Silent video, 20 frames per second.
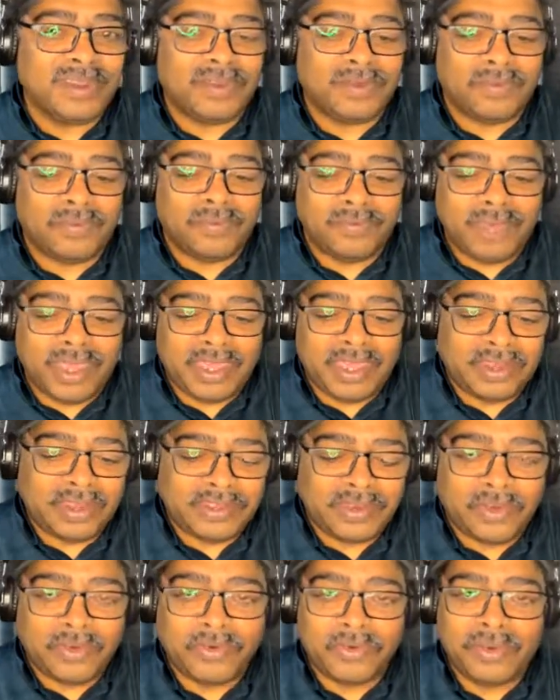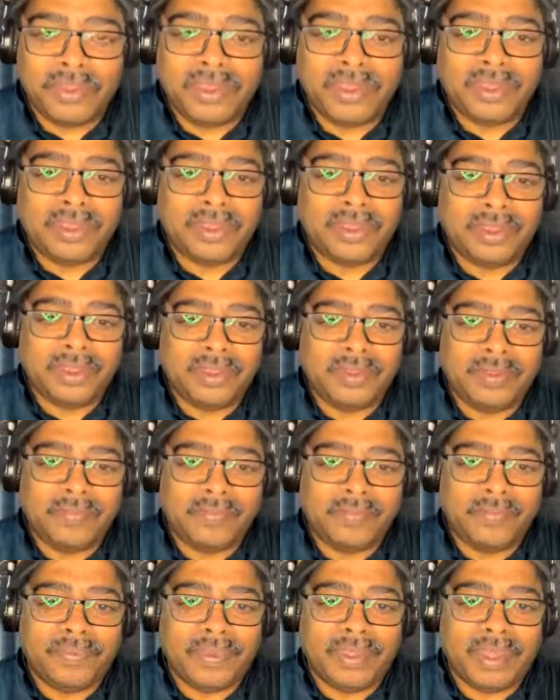meeting Tony,
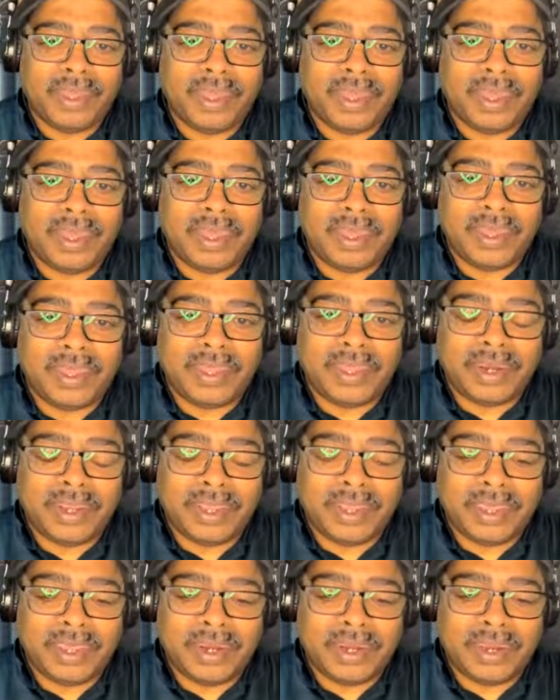and